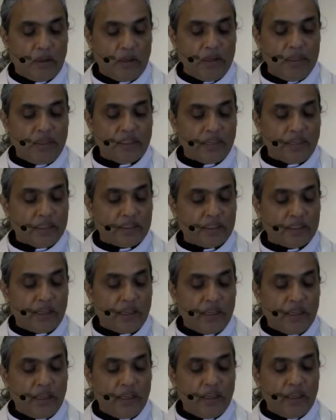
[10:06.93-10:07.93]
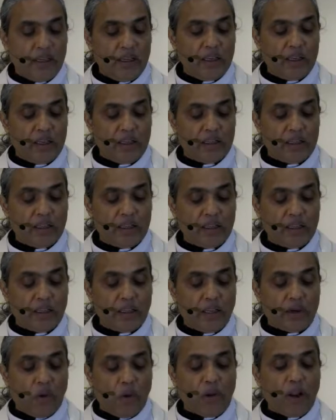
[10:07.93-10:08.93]
And he says
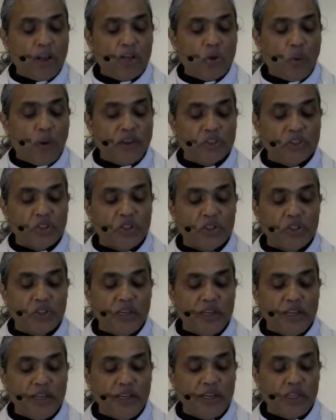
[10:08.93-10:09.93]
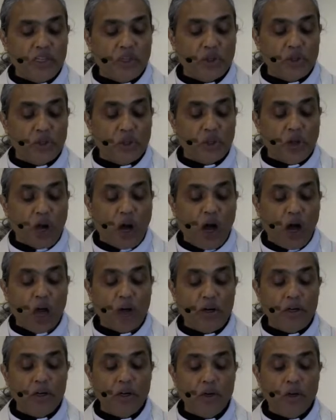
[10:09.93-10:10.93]
that all our questions lead to the
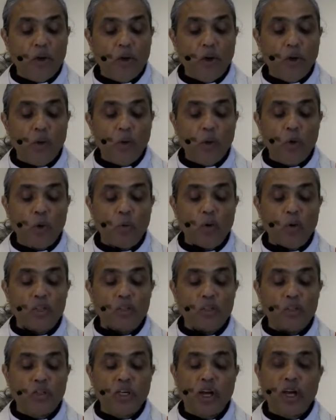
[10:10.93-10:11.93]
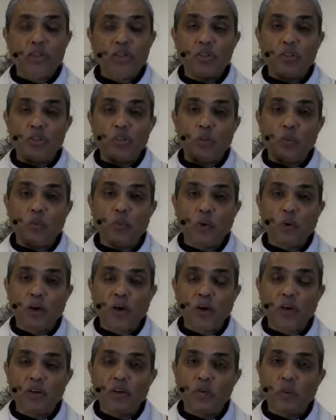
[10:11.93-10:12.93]
God who will judge the
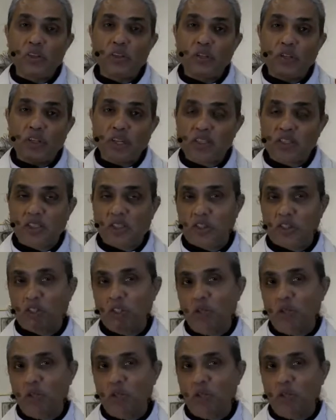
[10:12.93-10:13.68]
world with justice.